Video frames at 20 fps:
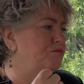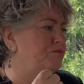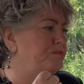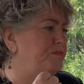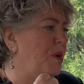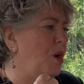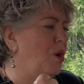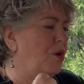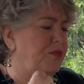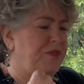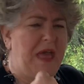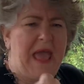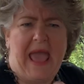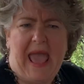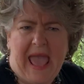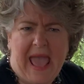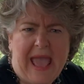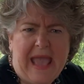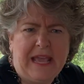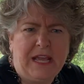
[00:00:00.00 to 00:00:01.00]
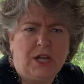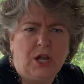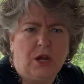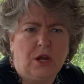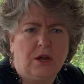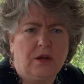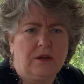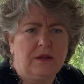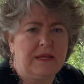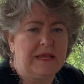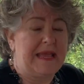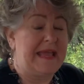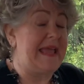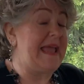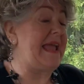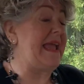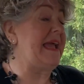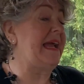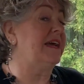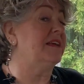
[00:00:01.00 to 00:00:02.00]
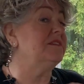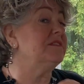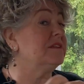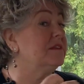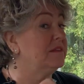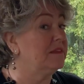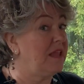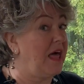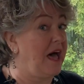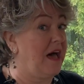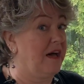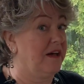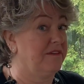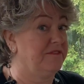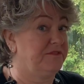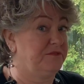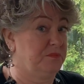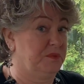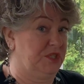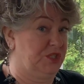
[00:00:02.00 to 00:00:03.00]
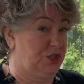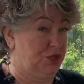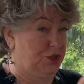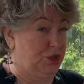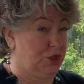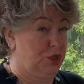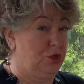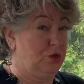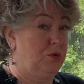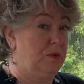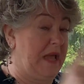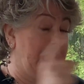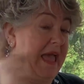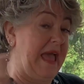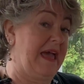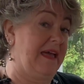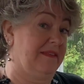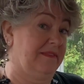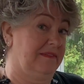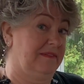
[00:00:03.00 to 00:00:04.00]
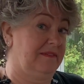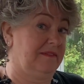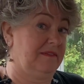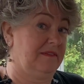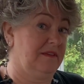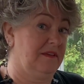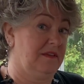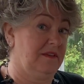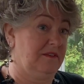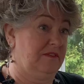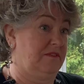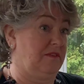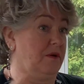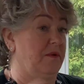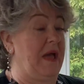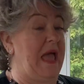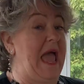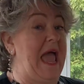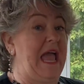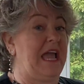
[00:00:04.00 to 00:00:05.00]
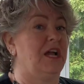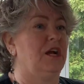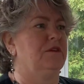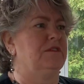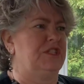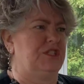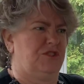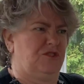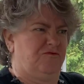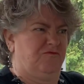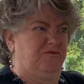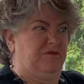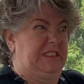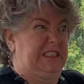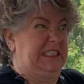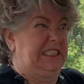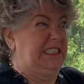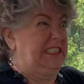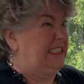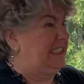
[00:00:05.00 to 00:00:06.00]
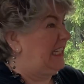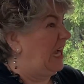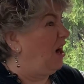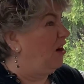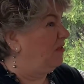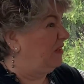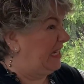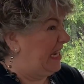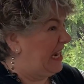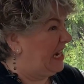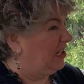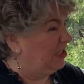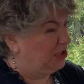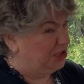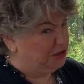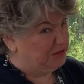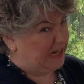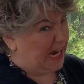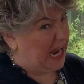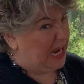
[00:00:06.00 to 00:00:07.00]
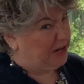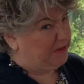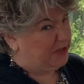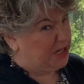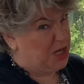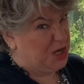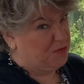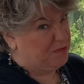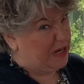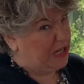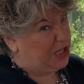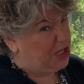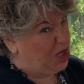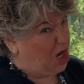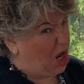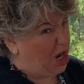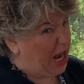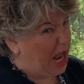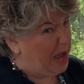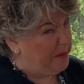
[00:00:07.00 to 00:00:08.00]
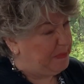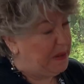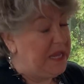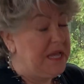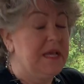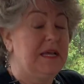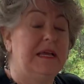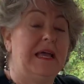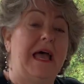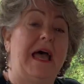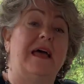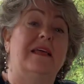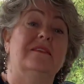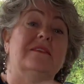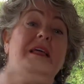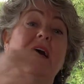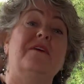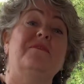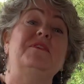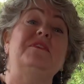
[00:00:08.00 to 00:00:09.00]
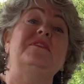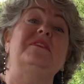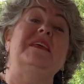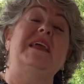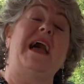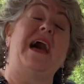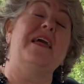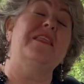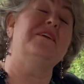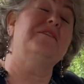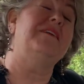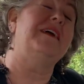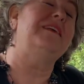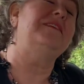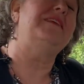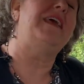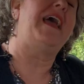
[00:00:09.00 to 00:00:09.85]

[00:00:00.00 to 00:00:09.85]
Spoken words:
both anger and love, which are two ends, so anger is really down here, you're angry, you're really not happy, and love is the other end,